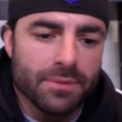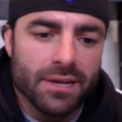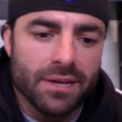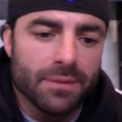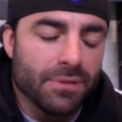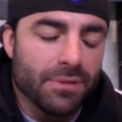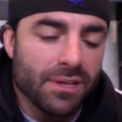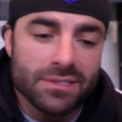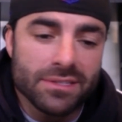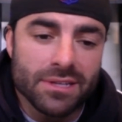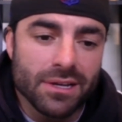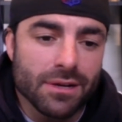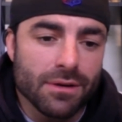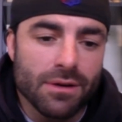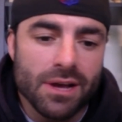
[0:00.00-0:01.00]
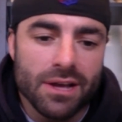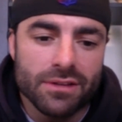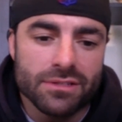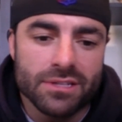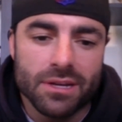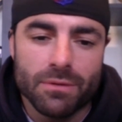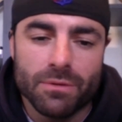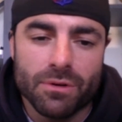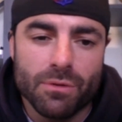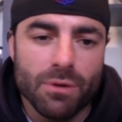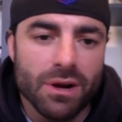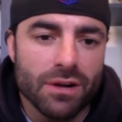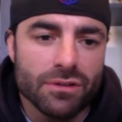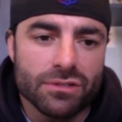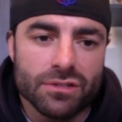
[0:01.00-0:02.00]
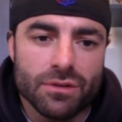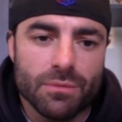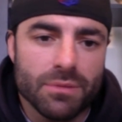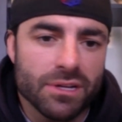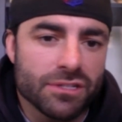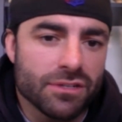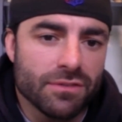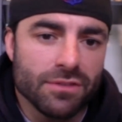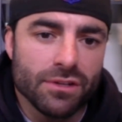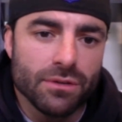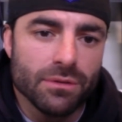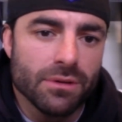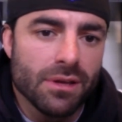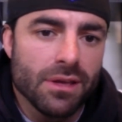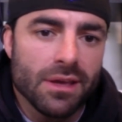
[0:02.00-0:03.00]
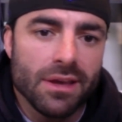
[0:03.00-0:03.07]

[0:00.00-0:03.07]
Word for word: at a place like Ohio State requires so much of you